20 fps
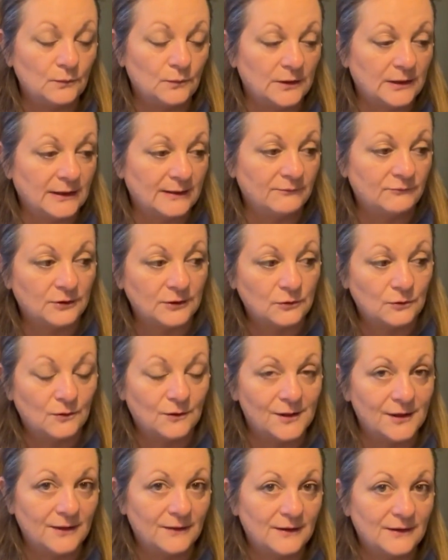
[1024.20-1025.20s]
when I'm
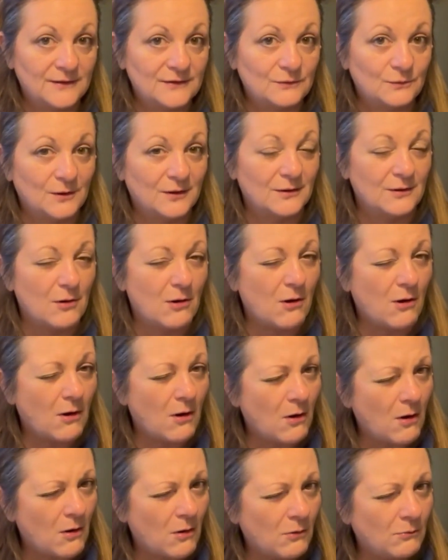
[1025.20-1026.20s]
recording this, we're at
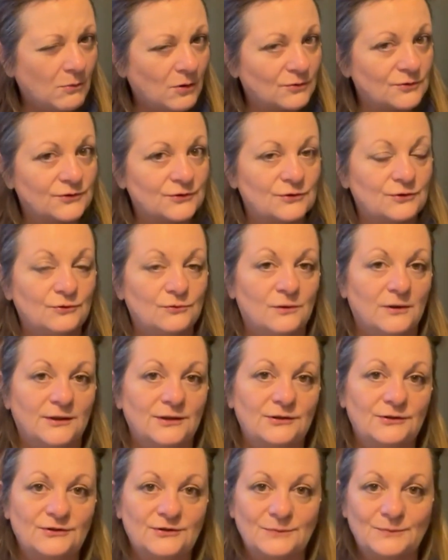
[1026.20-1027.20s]
almost
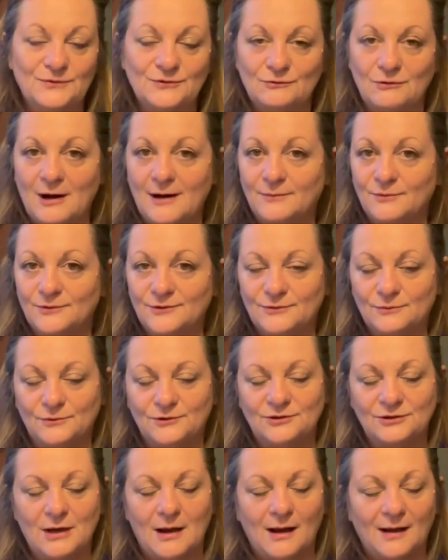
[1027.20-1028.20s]
200 subscribers,
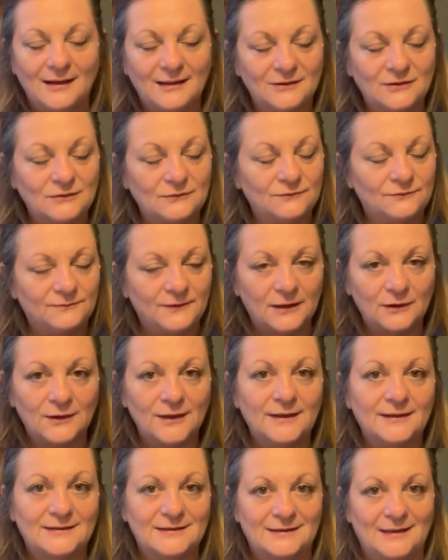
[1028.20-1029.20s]
which it's
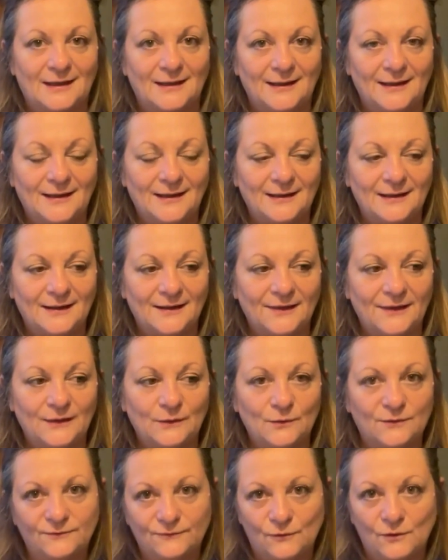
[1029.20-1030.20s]
very exciting, and I
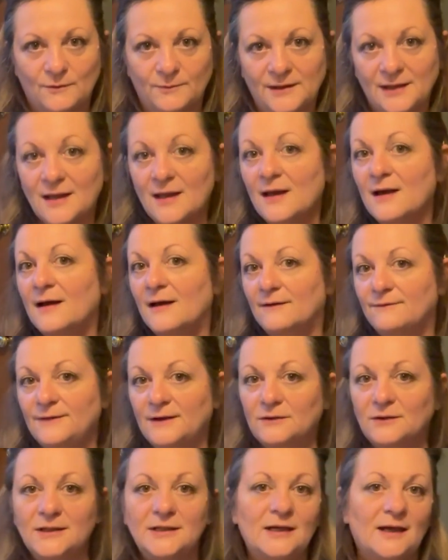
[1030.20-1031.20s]
think we're forming a
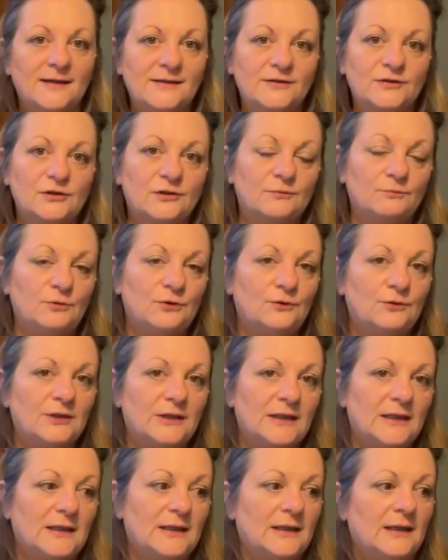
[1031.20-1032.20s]
very nice
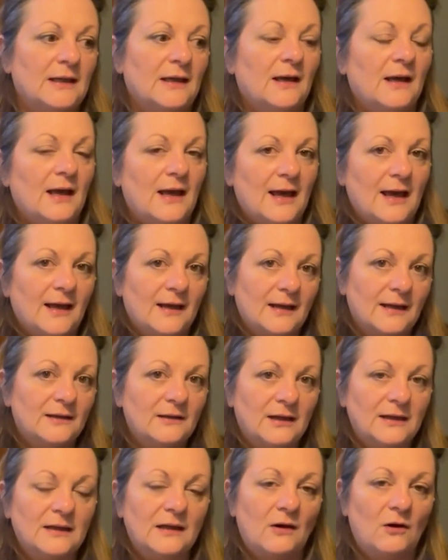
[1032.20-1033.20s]
community. And
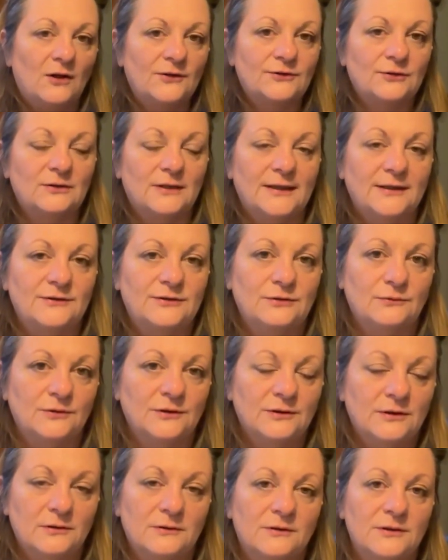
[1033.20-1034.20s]
I'd also like to
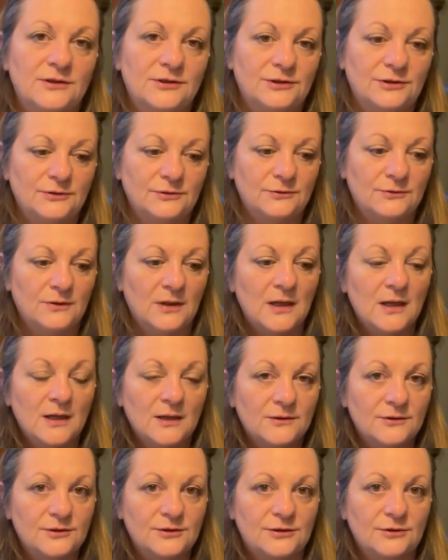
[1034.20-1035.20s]
encourage you
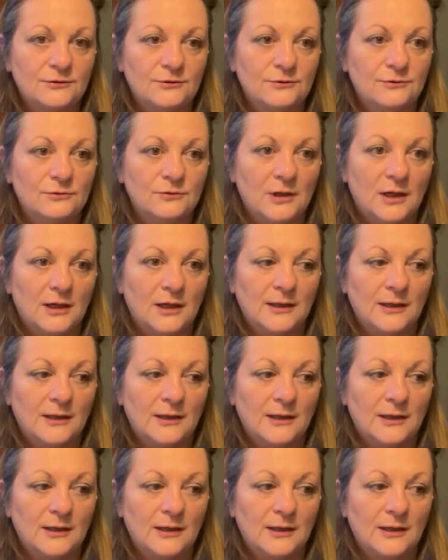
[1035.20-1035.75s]
to,